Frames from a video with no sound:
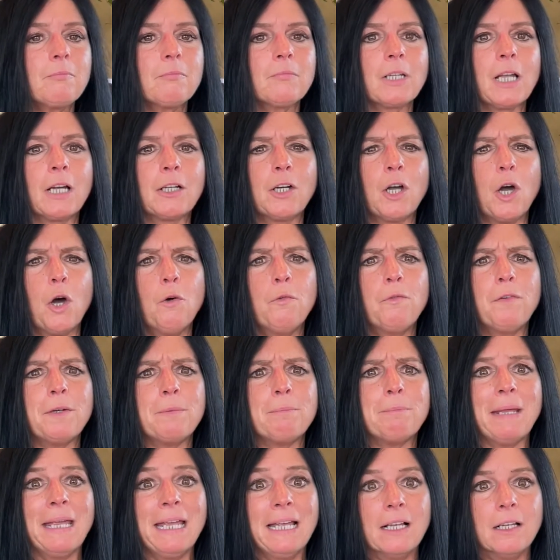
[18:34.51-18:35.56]
COVID
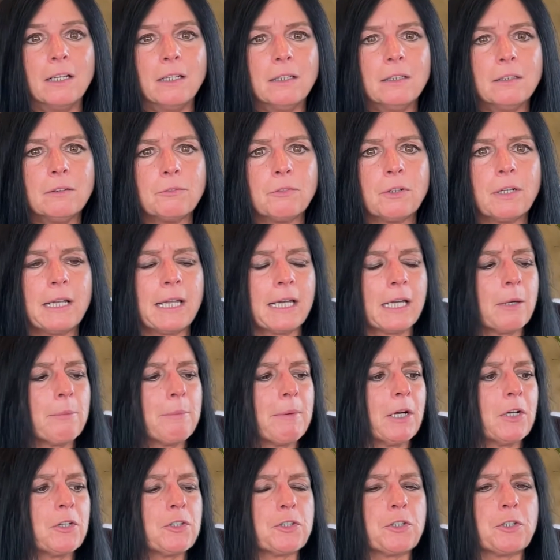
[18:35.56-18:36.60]
pill, for lack of a
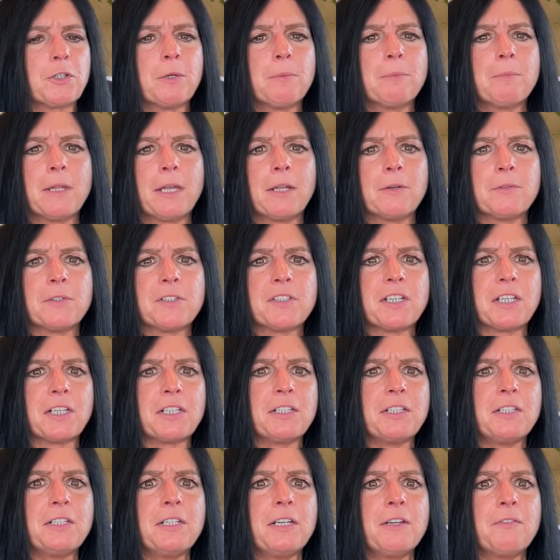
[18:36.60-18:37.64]
better term, that
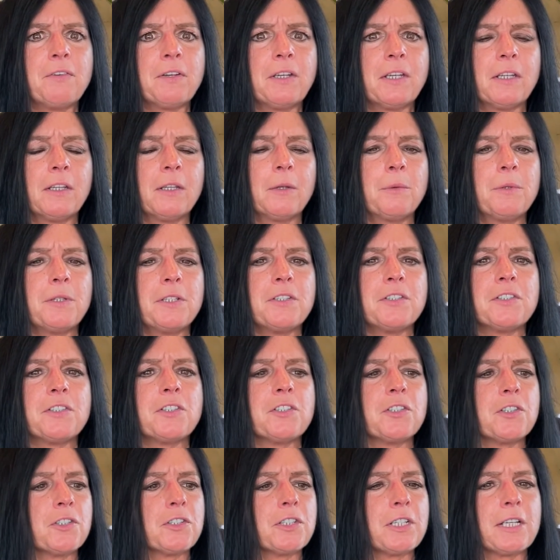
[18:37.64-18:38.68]
significantly reduces
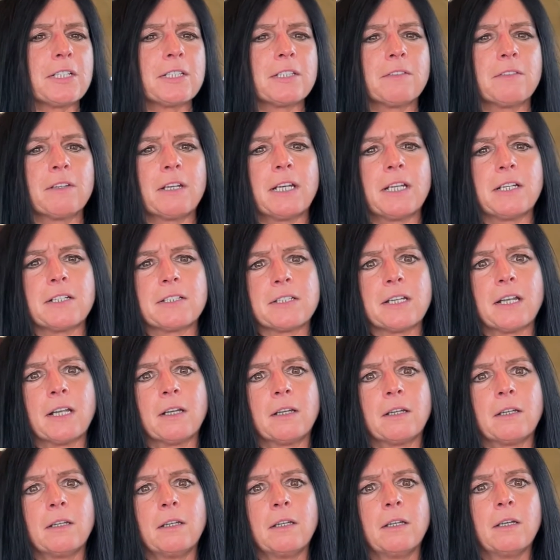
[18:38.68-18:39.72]
your chance of getting sick,
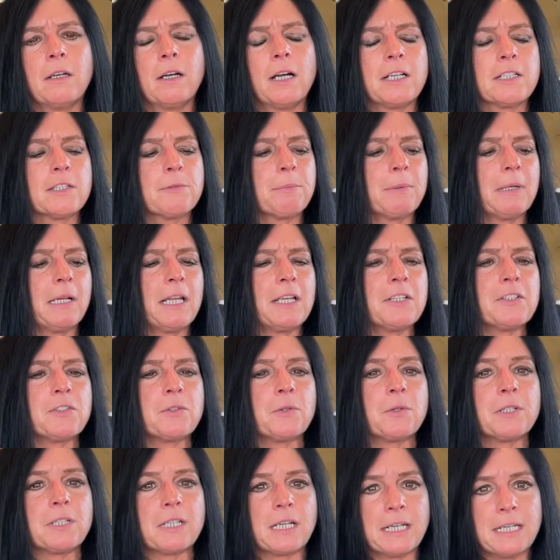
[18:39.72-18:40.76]
hospitalized,
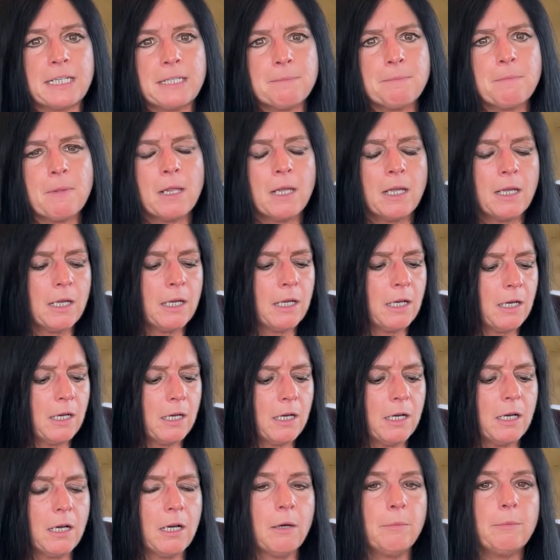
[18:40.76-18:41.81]
or dying.
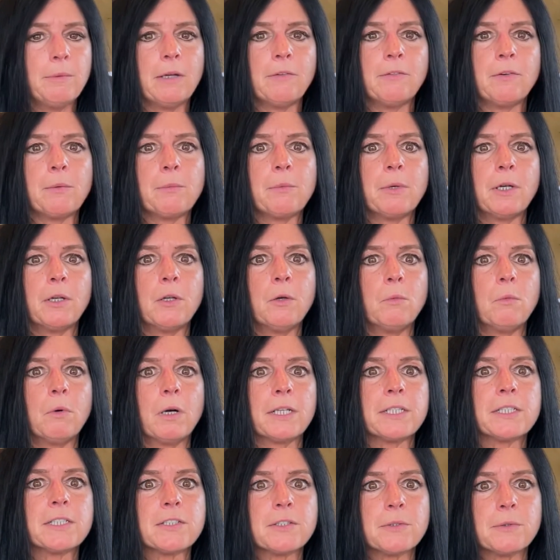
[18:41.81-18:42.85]
Everyone who
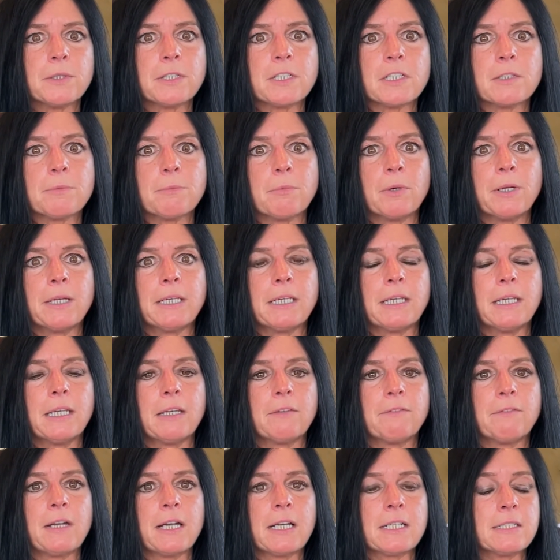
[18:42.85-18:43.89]
wants to at this point can
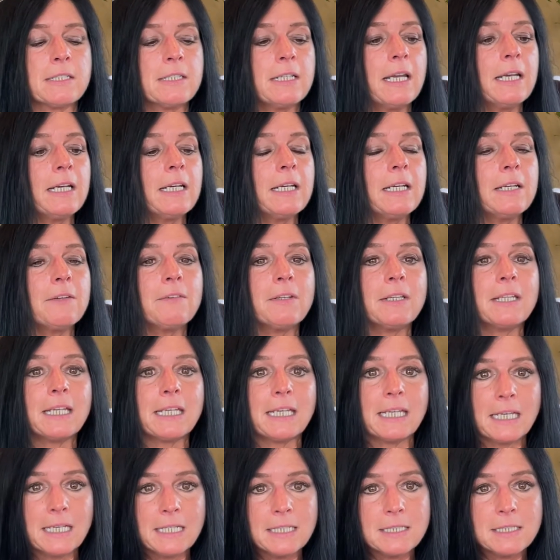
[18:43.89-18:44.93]
get vaccinated, even the
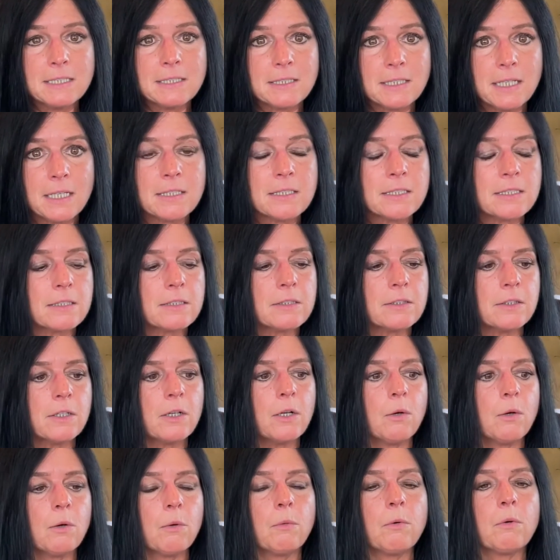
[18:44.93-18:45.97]
kids. That's
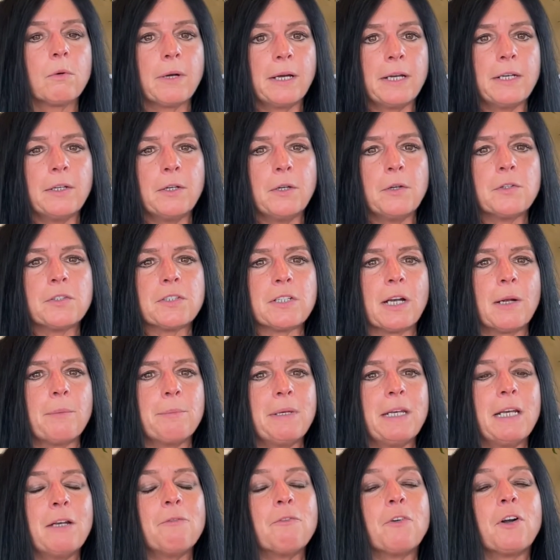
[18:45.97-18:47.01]
great news. And I'm
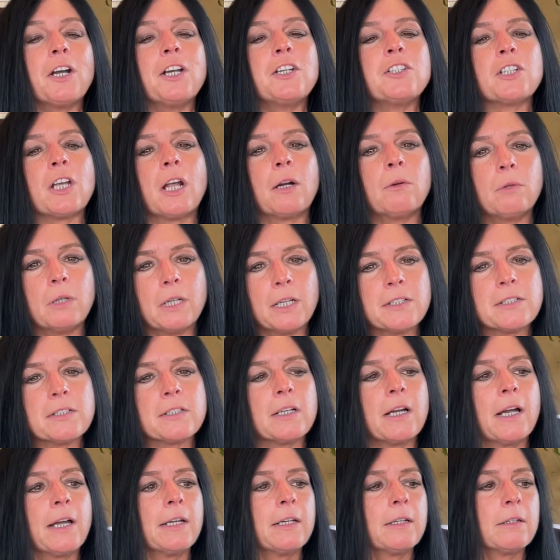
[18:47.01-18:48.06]
being very generalist.
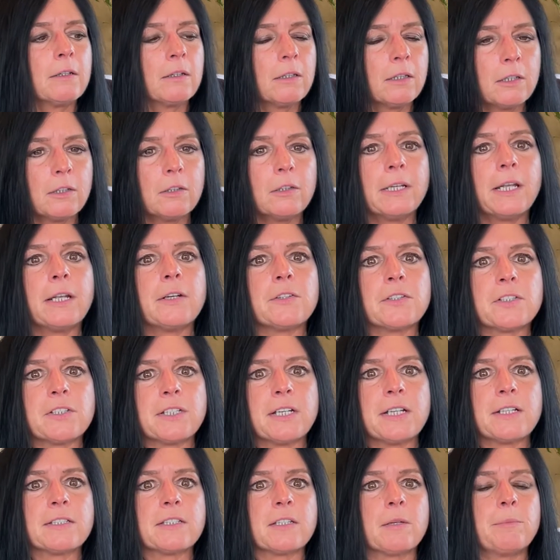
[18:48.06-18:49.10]
I clearly
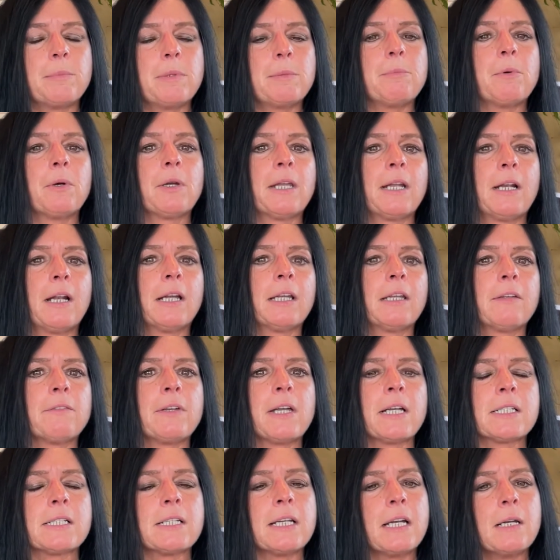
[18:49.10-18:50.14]
understand some people cannot get
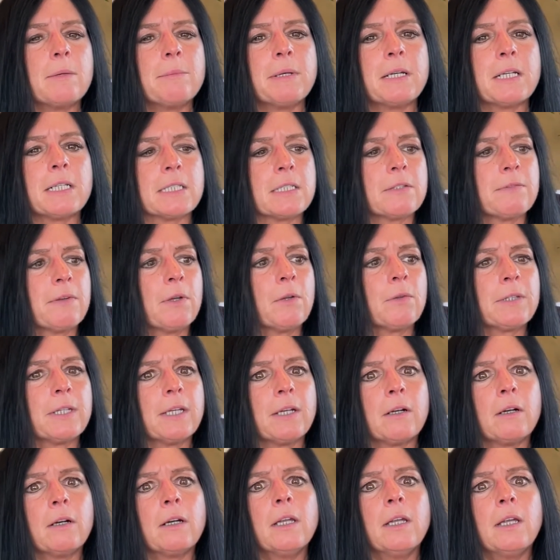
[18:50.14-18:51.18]
vaccinated because of
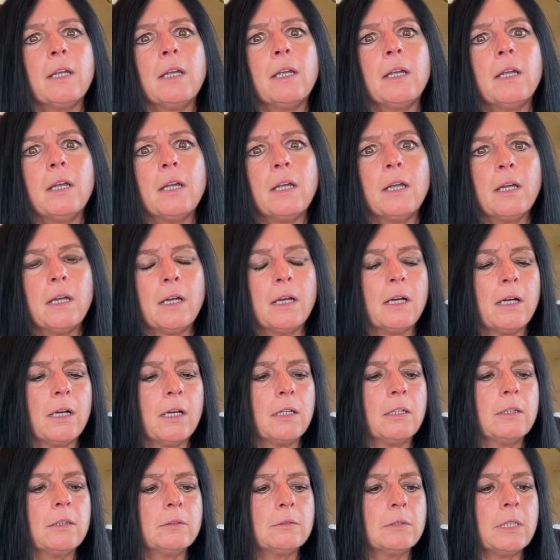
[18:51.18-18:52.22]
healthcare
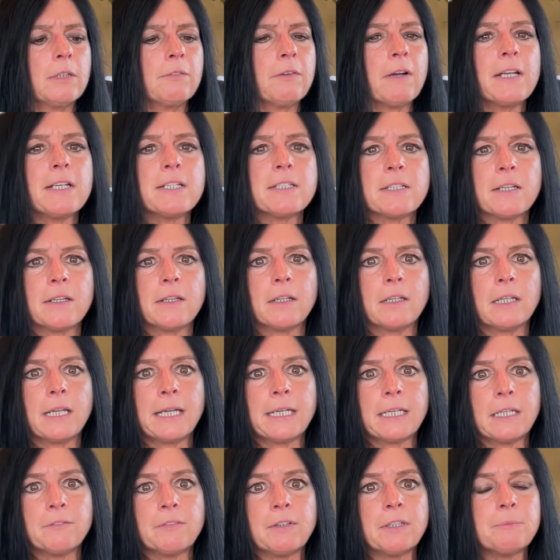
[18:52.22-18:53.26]
advice and the
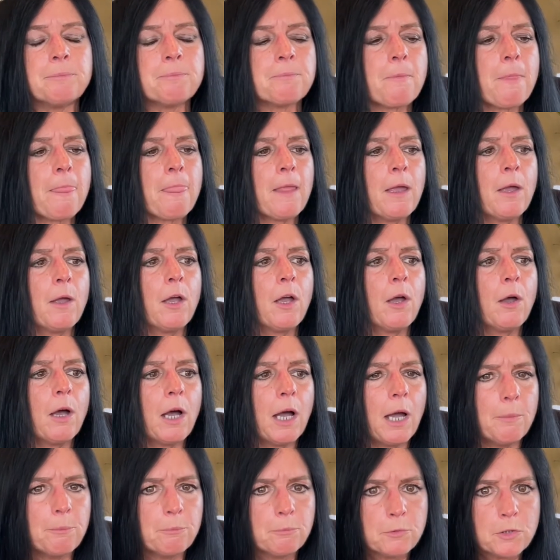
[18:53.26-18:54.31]
like of it.
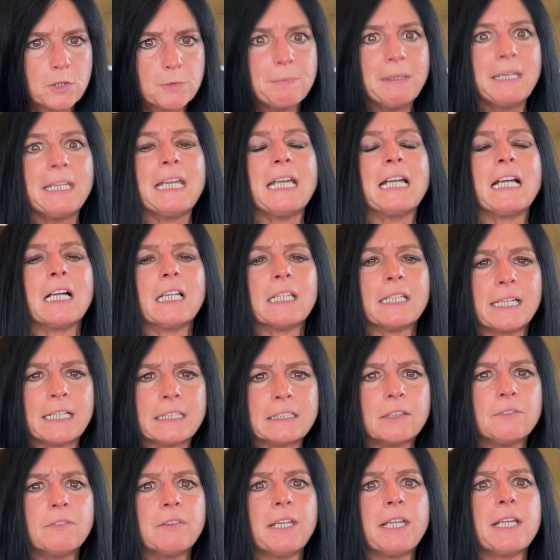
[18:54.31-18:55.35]
I'm speaking
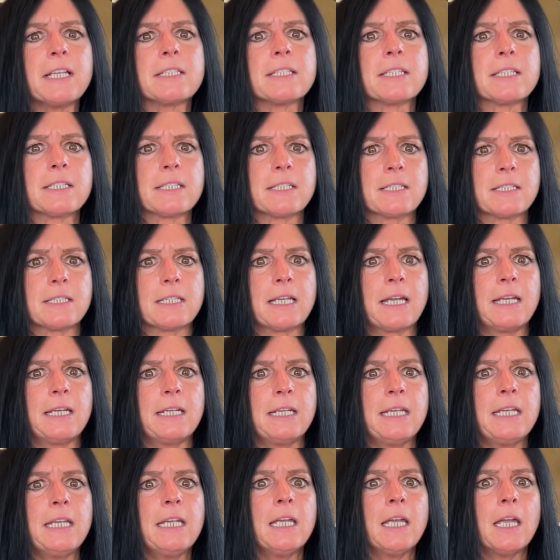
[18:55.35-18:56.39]
collectively as a
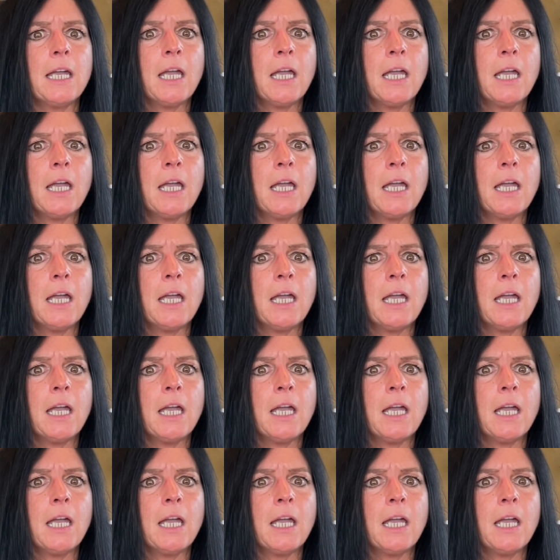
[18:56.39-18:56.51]
society.